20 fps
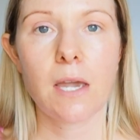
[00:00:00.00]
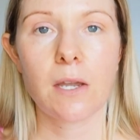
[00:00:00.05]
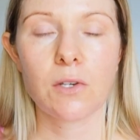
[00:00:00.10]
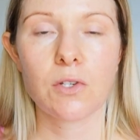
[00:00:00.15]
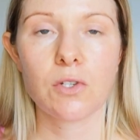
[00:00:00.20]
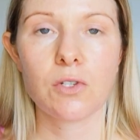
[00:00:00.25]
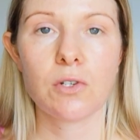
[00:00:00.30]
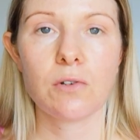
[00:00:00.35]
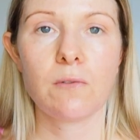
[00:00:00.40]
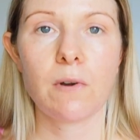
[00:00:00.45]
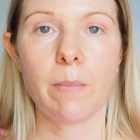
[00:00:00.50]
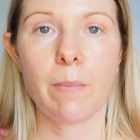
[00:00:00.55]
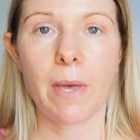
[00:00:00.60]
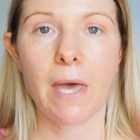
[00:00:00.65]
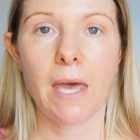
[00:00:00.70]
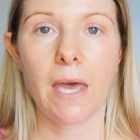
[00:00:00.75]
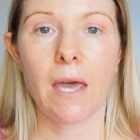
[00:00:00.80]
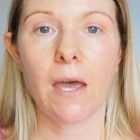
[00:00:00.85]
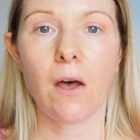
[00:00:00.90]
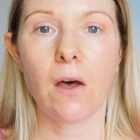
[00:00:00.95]
Extra
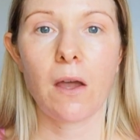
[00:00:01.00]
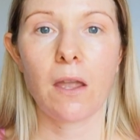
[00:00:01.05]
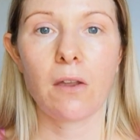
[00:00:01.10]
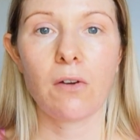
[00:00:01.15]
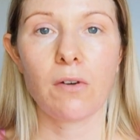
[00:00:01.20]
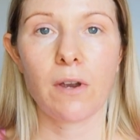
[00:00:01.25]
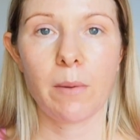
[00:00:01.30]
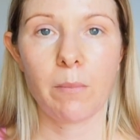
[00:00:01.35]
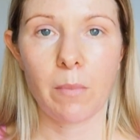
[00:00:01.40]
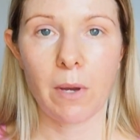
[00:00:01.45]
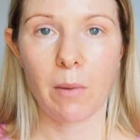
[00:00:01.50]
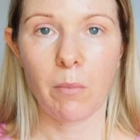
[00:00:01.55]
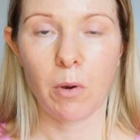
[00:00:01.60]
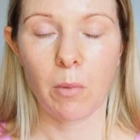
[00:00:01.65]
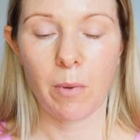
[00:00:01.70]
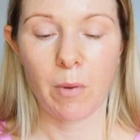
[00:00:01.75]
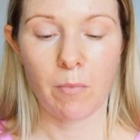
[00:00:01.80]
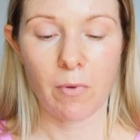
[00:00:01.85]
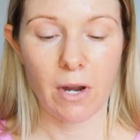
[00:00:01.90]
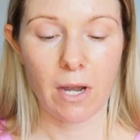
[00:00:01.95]
Repair Eye Cream by
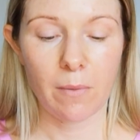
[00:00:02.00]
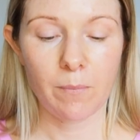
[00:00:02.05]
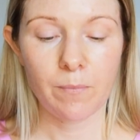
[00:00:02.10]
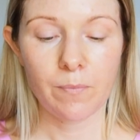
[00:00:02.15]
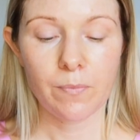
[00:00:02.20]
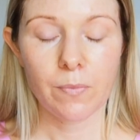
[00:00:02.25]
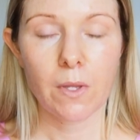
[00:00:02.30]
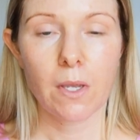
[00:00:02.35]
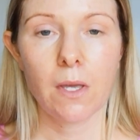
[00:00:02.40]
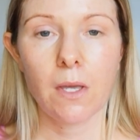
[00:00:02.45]
Bobbi Brown.